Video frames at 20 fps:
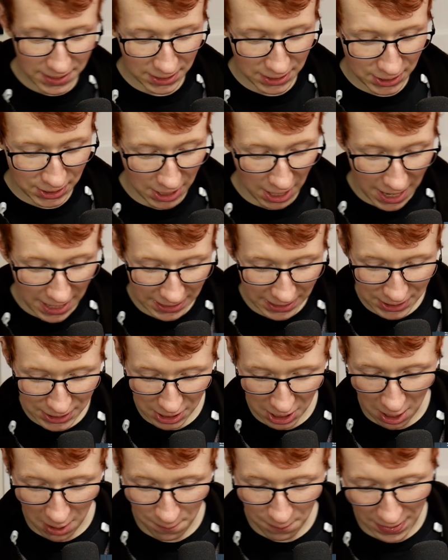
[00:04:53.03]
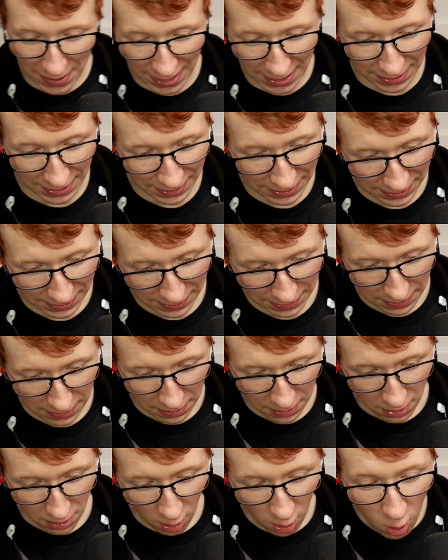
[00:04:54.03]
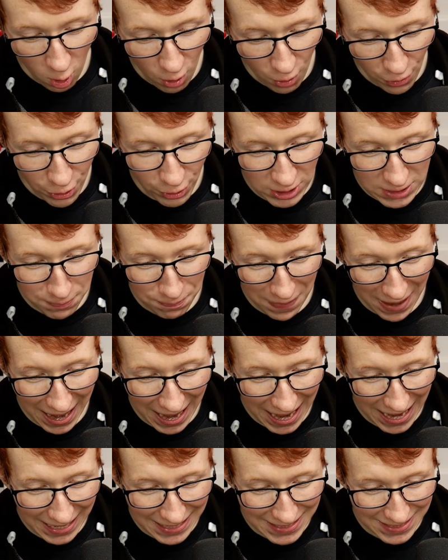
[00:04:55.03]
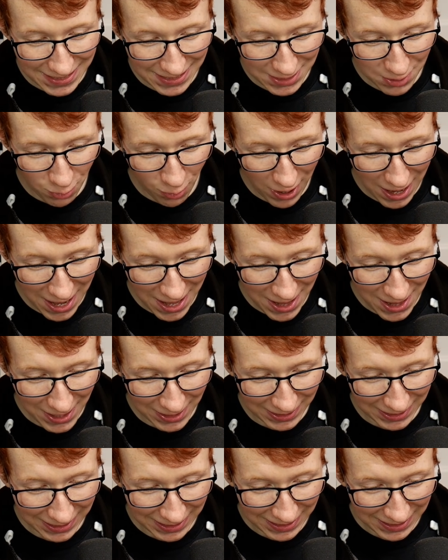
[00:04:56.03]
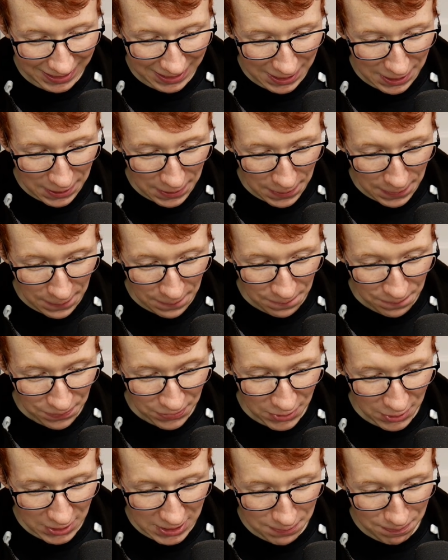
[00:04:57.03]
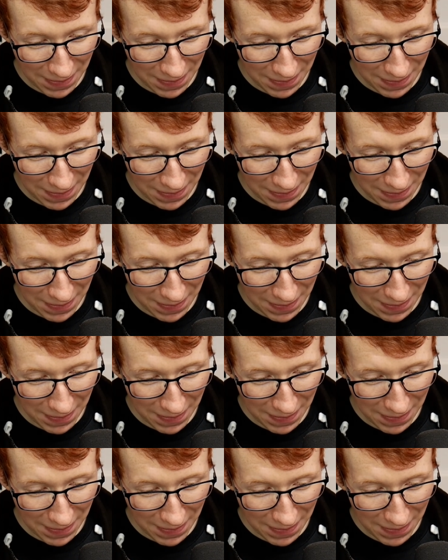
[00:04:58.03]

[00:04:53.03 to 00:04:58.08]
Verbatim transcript: the shiny charm pin? Oh, there's packs as well. There's